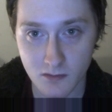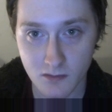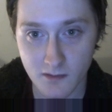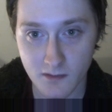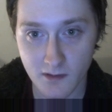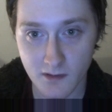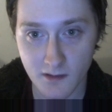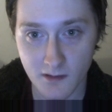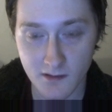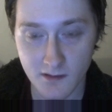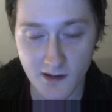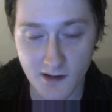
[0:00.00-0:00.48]

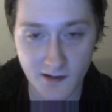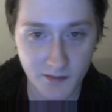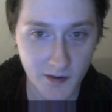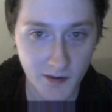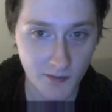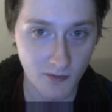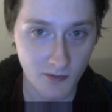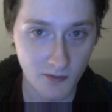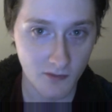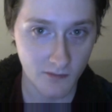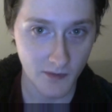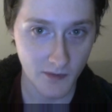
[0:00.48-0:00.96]
a lot of
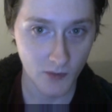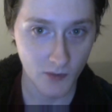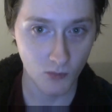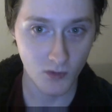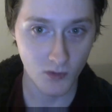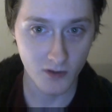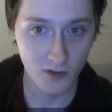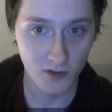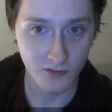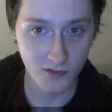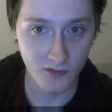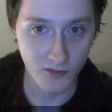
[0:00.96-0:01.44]
people have been
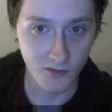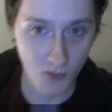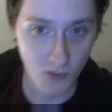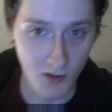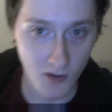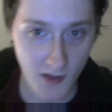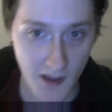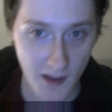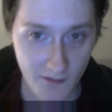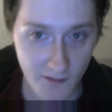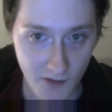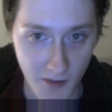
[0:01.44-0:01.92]
wondering, well,
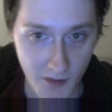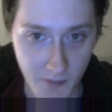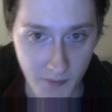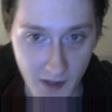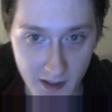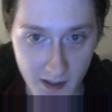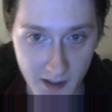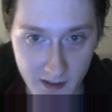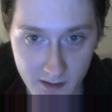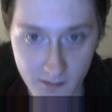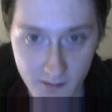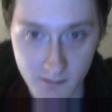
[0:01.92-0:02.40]
have I
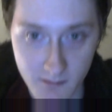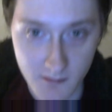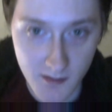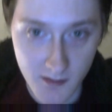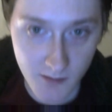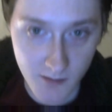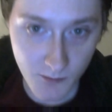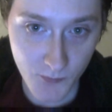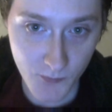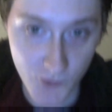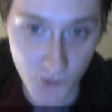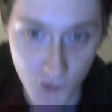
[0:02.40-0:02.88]
made
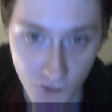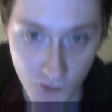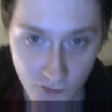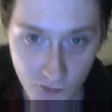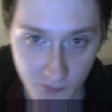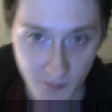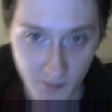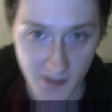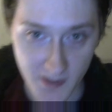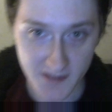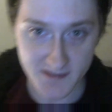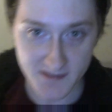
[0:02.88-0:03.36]

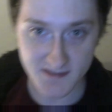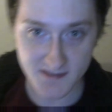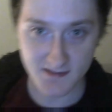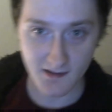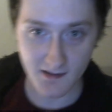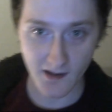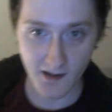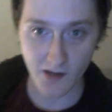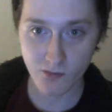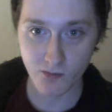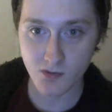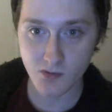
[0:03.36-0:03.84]
improvements?
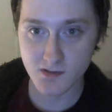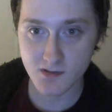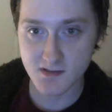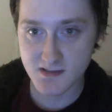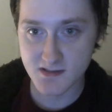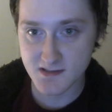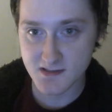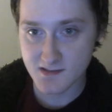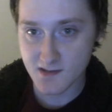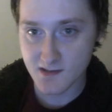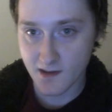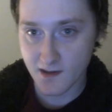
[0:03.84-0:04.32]
I would
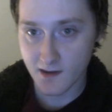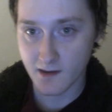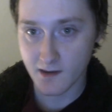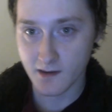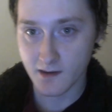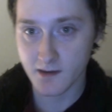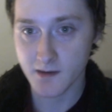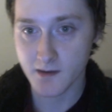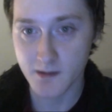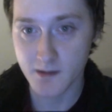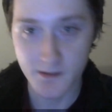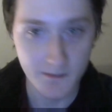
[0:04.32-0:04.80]

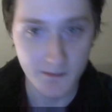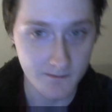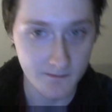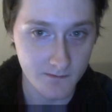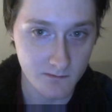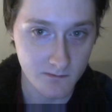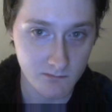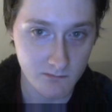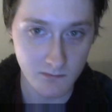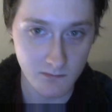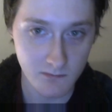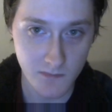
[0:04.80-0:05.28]
say
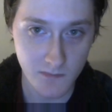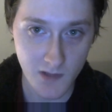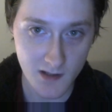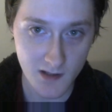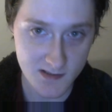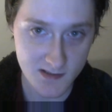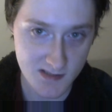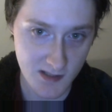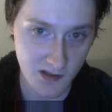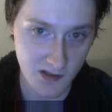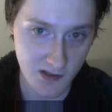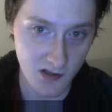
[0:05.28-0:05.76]

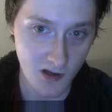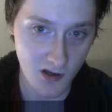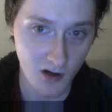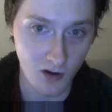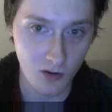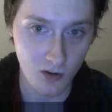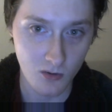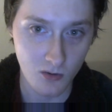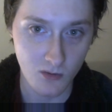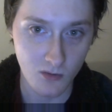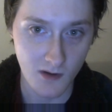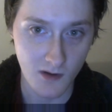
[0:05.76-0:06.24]
yes and
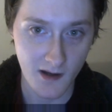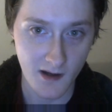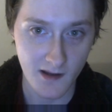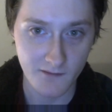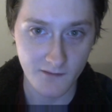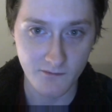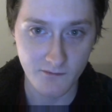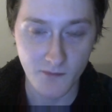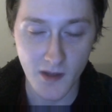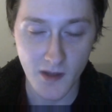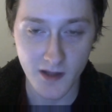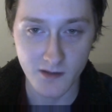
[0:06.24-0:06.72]
no,
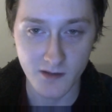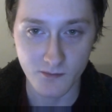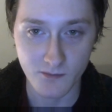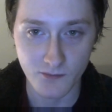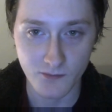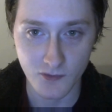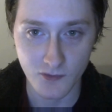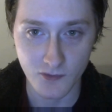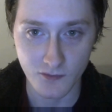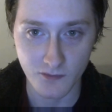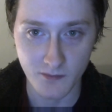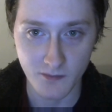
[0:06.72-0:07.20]
I've made
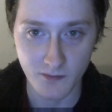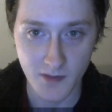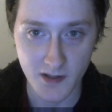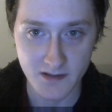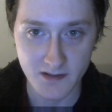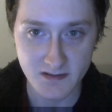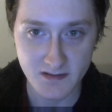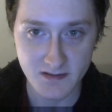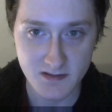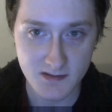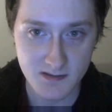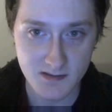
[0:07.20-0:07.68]

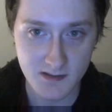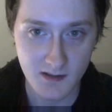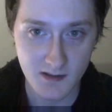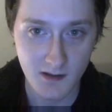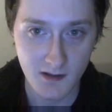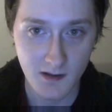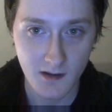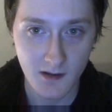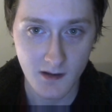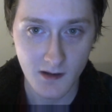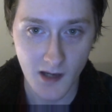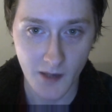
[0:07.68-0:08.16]
improvements.
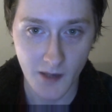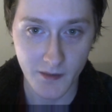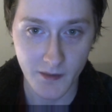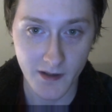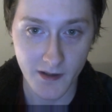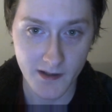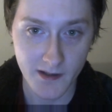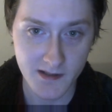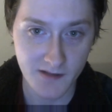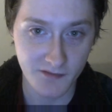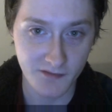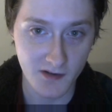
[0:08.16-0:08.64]
I mean,
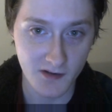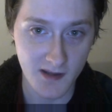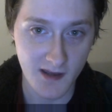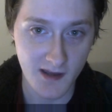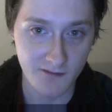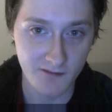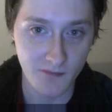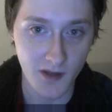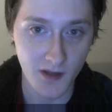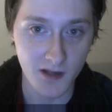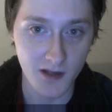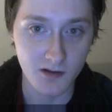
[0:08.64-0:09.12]
I definitely
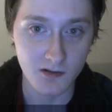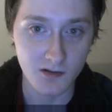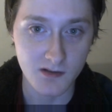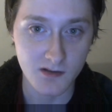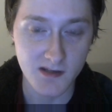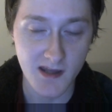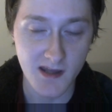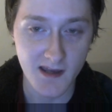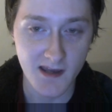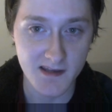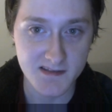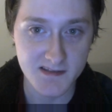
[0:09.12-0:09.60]
have my good
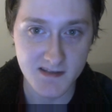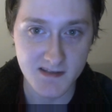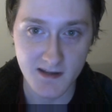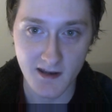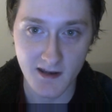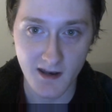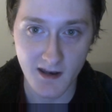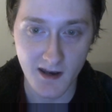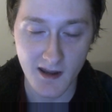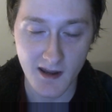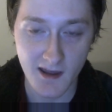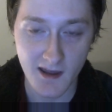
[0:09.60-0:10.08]
days and
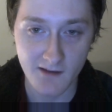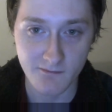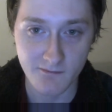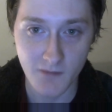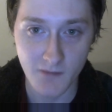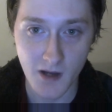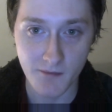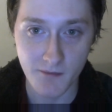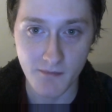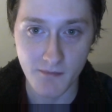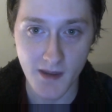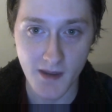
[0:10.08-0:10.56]
then I have
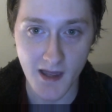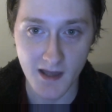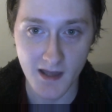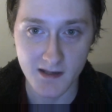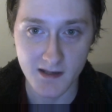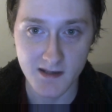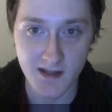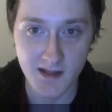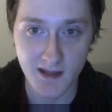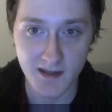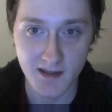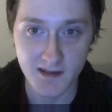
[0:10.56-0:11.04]
my bad
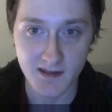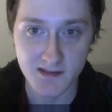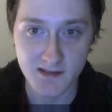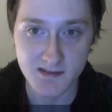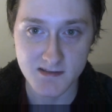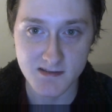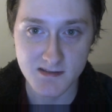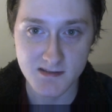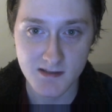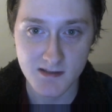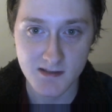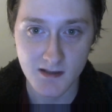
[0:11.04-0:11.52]

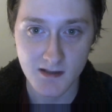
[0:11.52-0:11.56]
days.